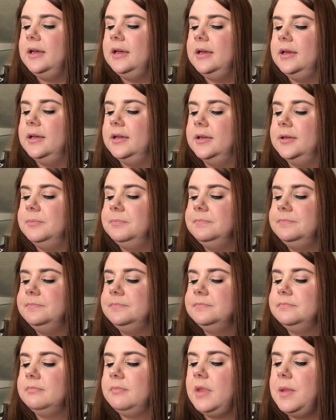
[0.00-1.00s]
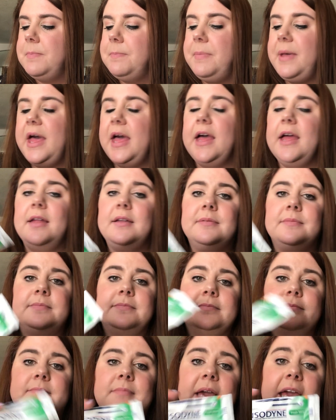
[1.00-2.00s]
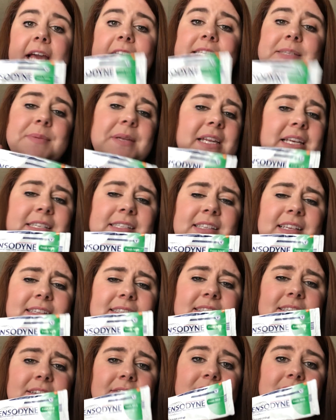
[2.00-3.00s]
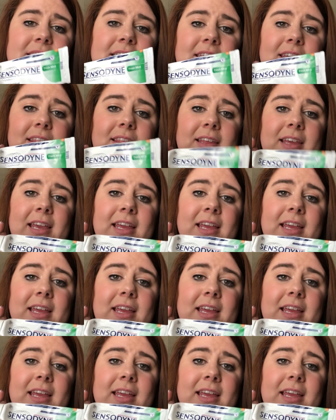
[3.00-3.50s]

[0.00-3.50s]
But my husband has sensitive teeth